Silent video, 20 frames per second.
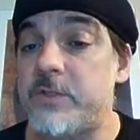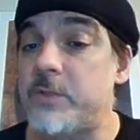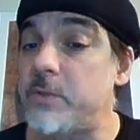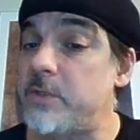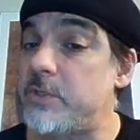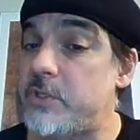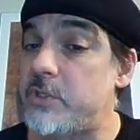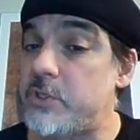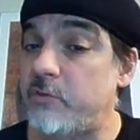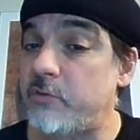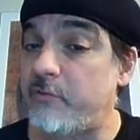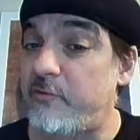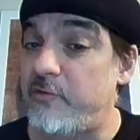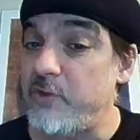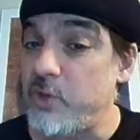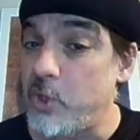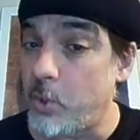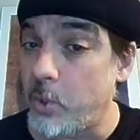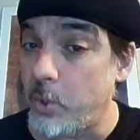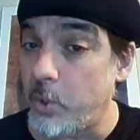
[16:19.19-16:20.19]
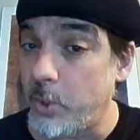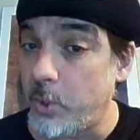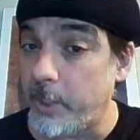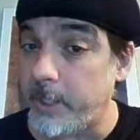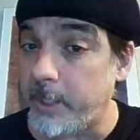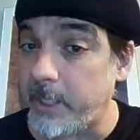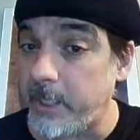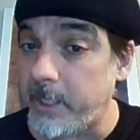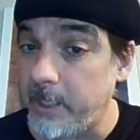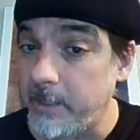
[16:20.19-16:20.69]
So this is
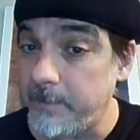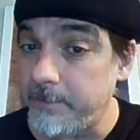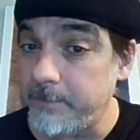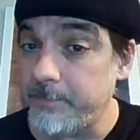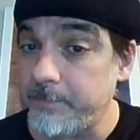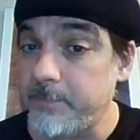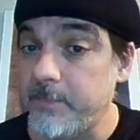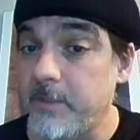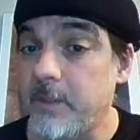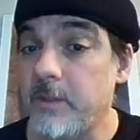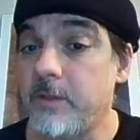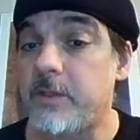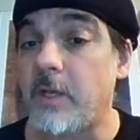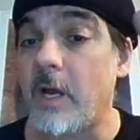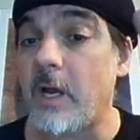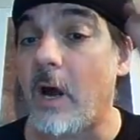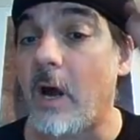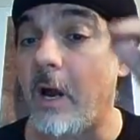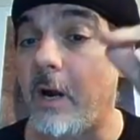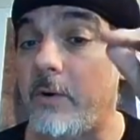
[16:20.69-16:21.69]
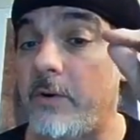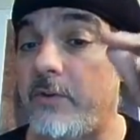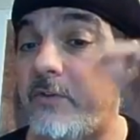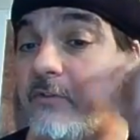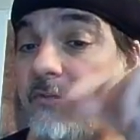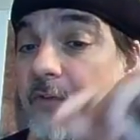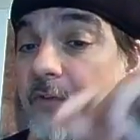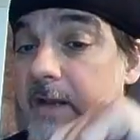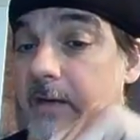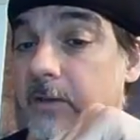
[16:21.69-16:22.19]
fior. The R is
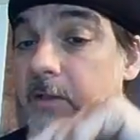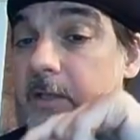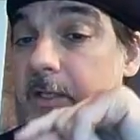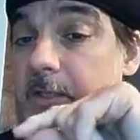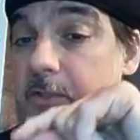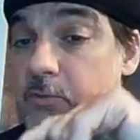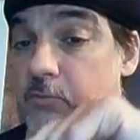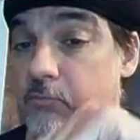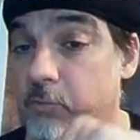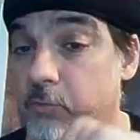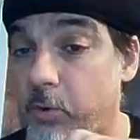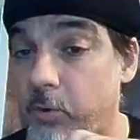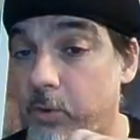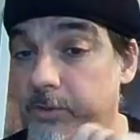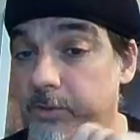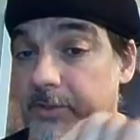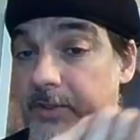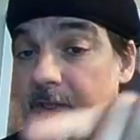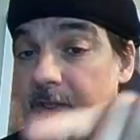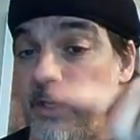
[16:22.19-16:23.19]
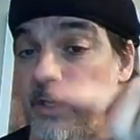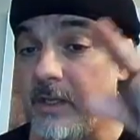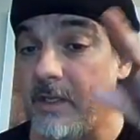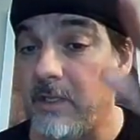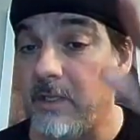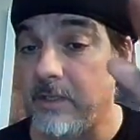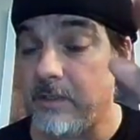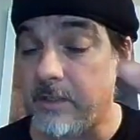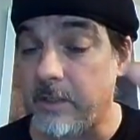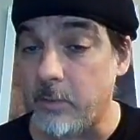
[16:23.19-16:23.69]
final, it's rolled.
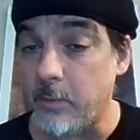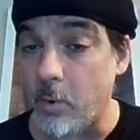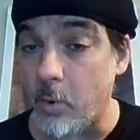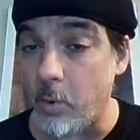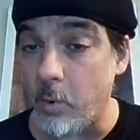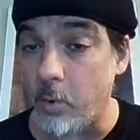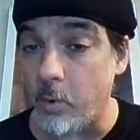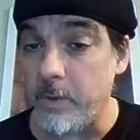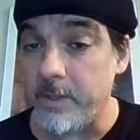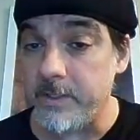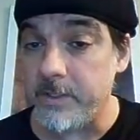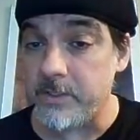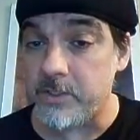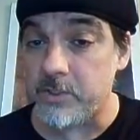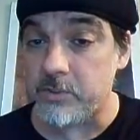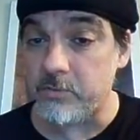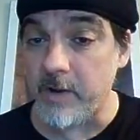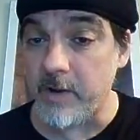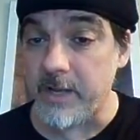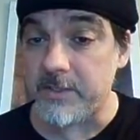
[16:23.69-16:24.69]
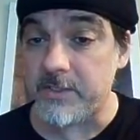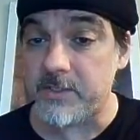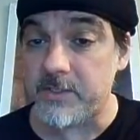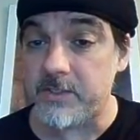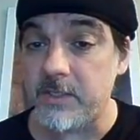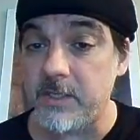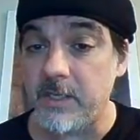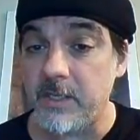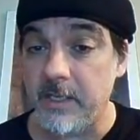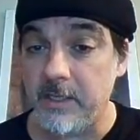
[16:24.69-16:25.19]
The O is
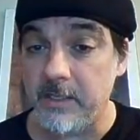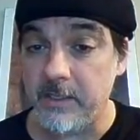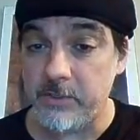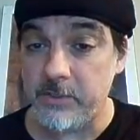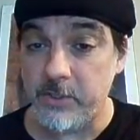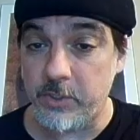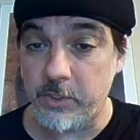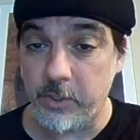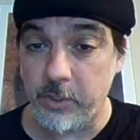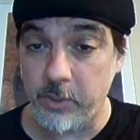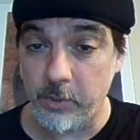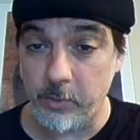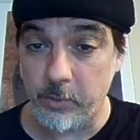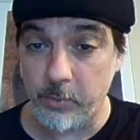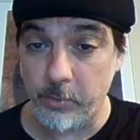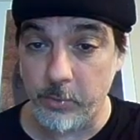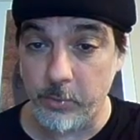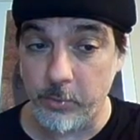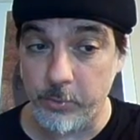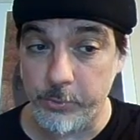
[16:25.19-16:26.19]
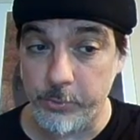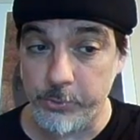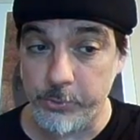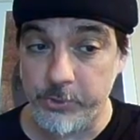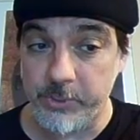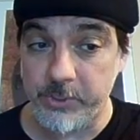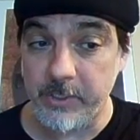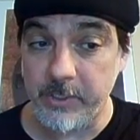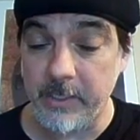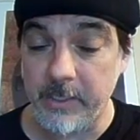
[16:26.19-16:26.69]
stressed and it's
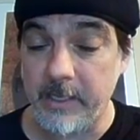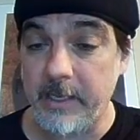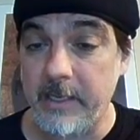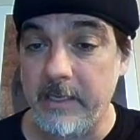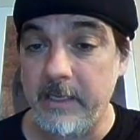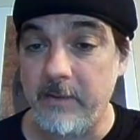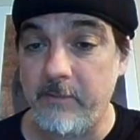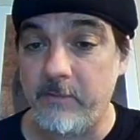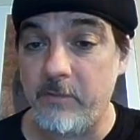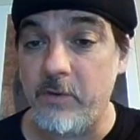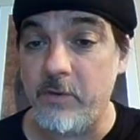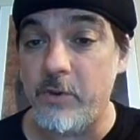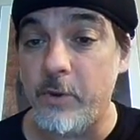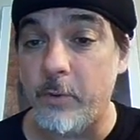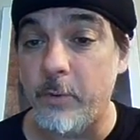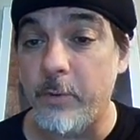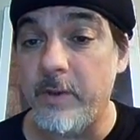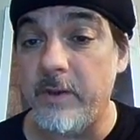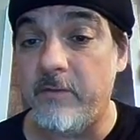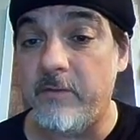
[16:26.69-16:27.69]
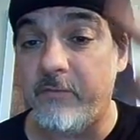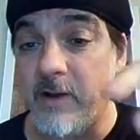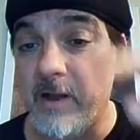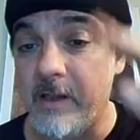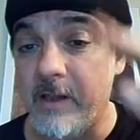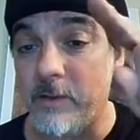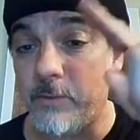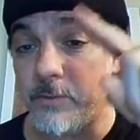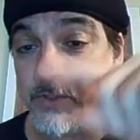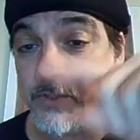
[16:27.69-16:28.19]
closed. And even though it
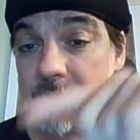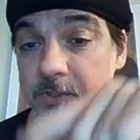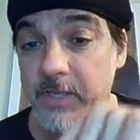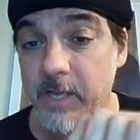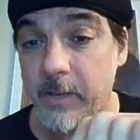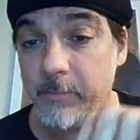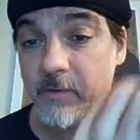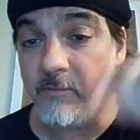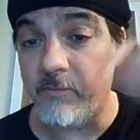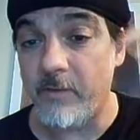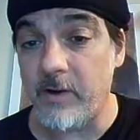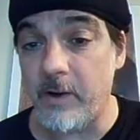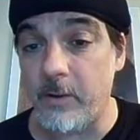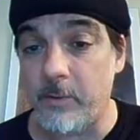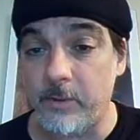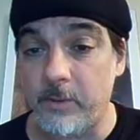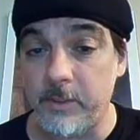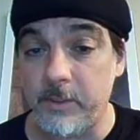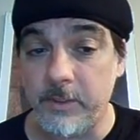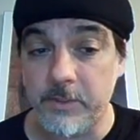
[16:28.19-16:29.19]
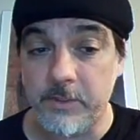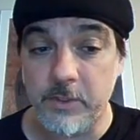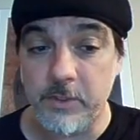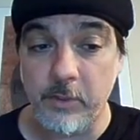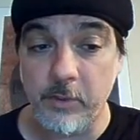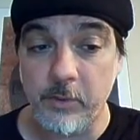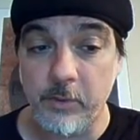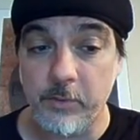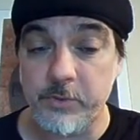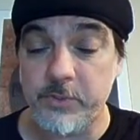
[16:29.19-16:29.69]
follows a semi-vowel, it's
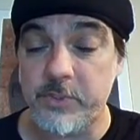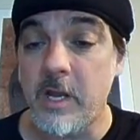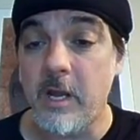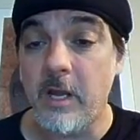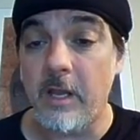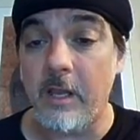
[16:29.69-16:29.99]
closed.